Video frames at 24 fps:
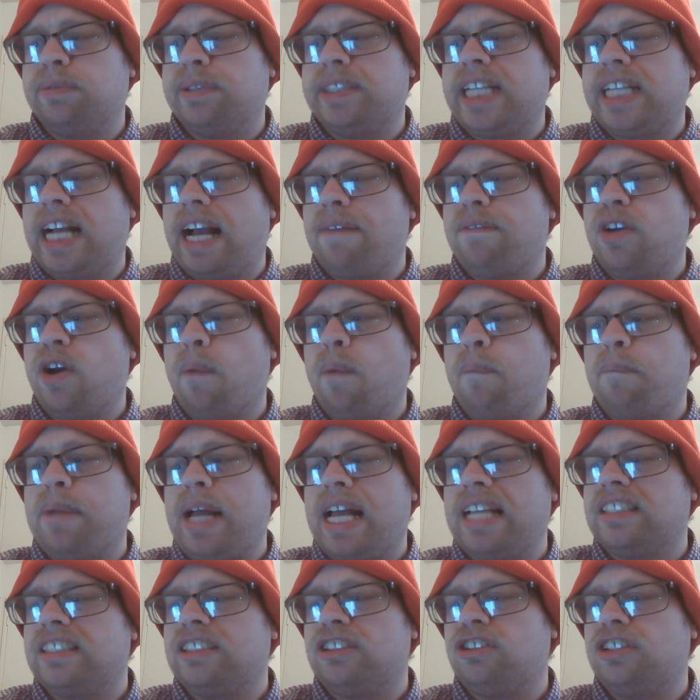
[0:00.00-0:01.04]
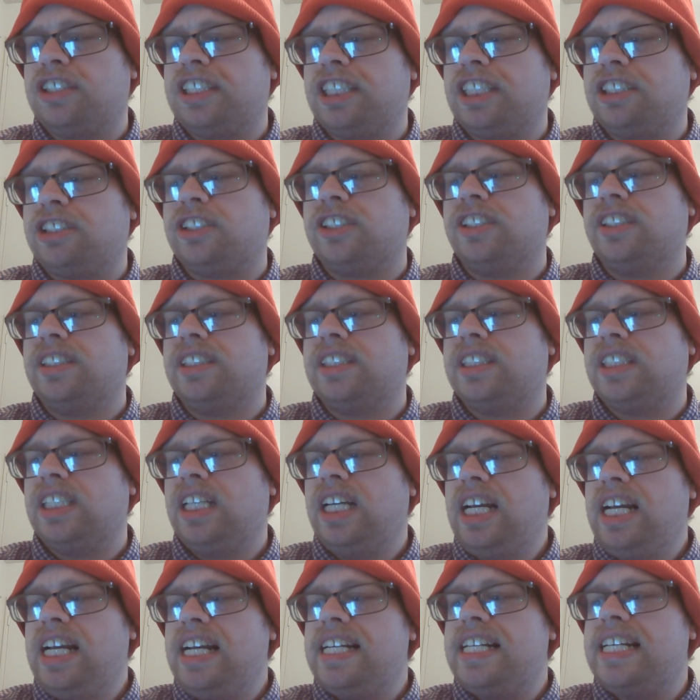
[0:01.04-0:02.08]
which have no peasant traditions,
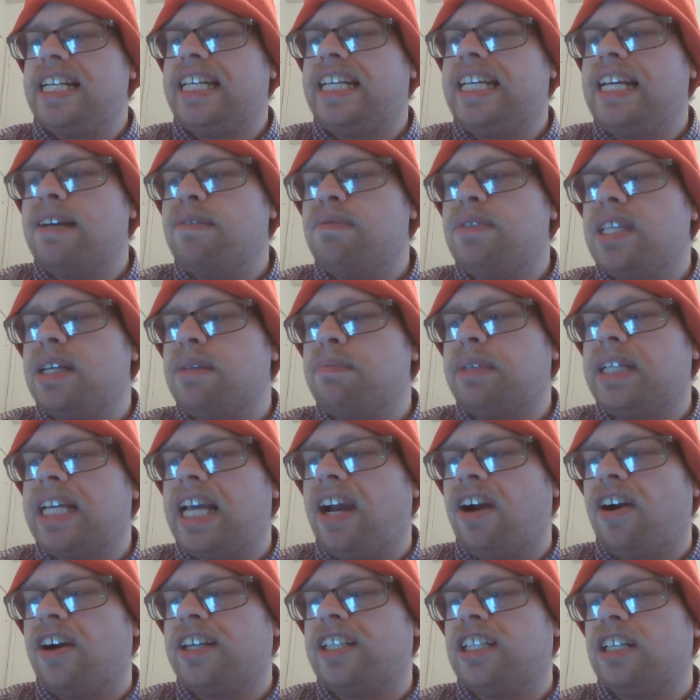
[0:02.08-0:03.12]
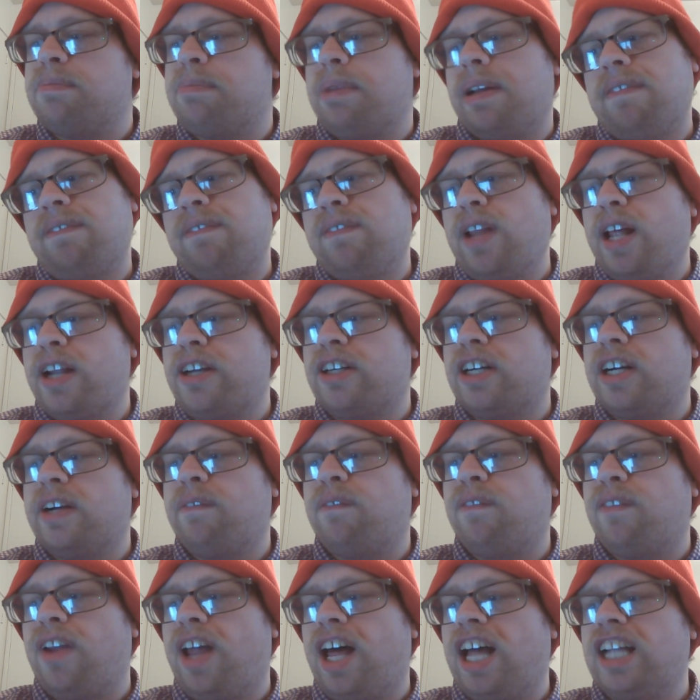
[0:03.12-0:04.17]
to give them character but flutter and
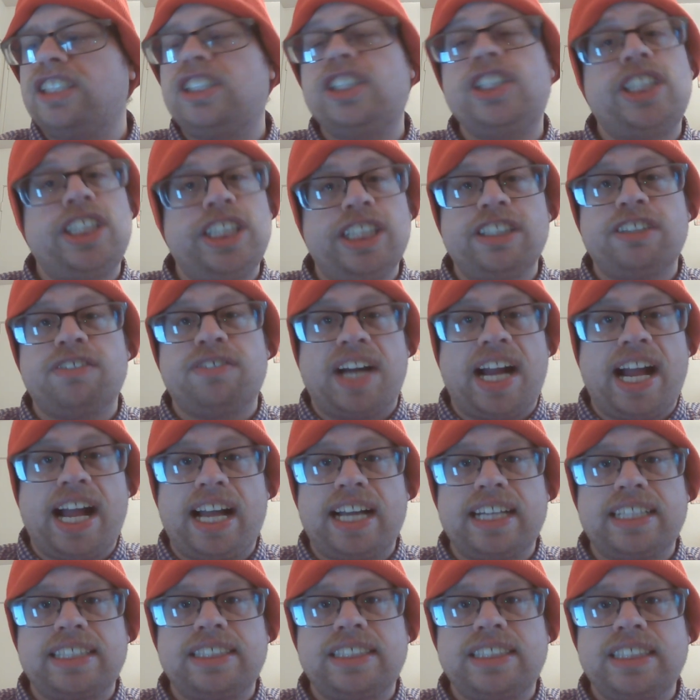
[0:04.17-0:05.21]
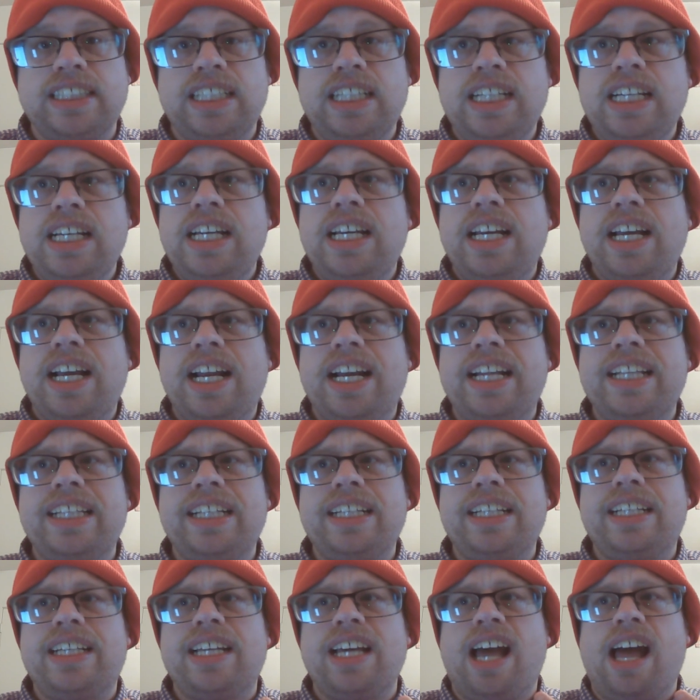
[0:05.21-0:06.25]
flaunt sheer rags. And I
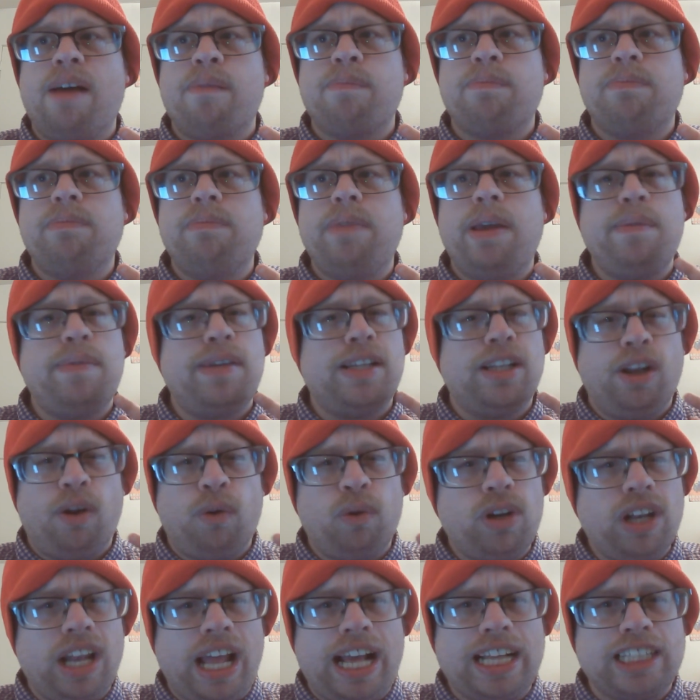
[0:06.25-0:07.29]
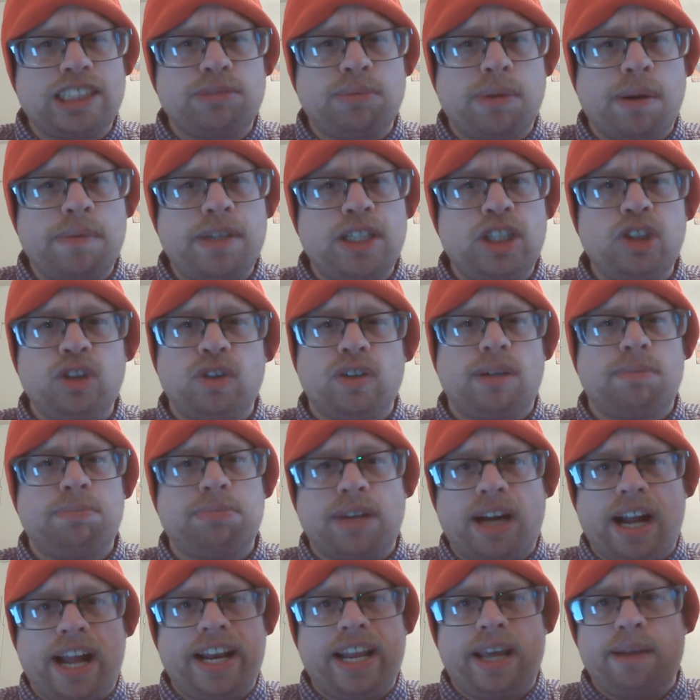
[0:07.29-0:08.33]
think maybe low-class women who are
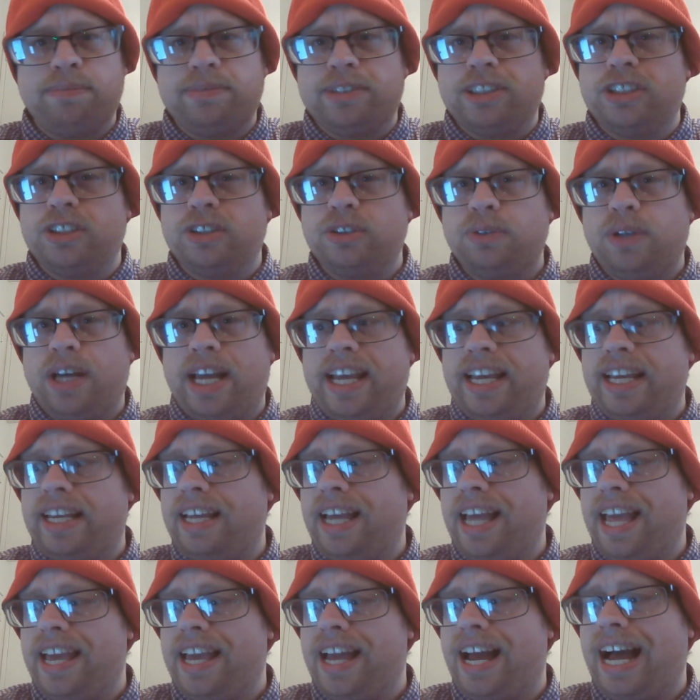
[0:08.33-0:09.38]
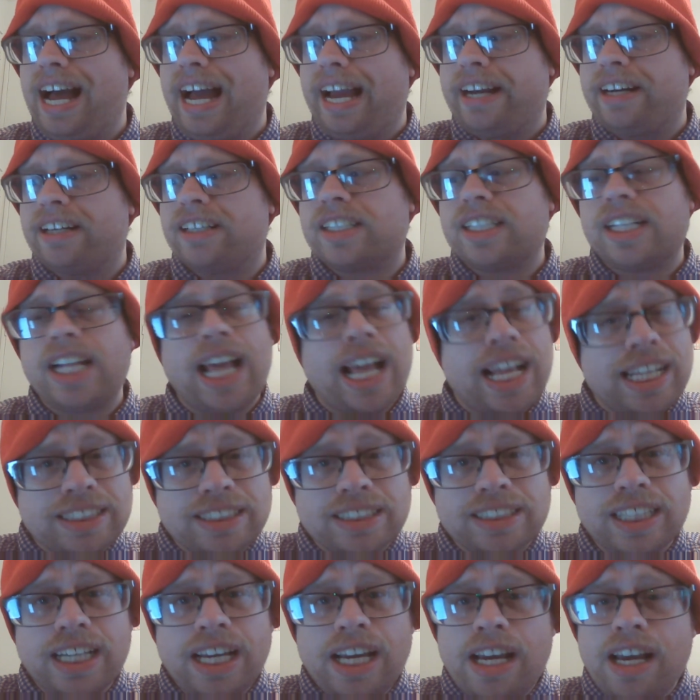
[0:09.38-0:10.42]
brought up to a higher class,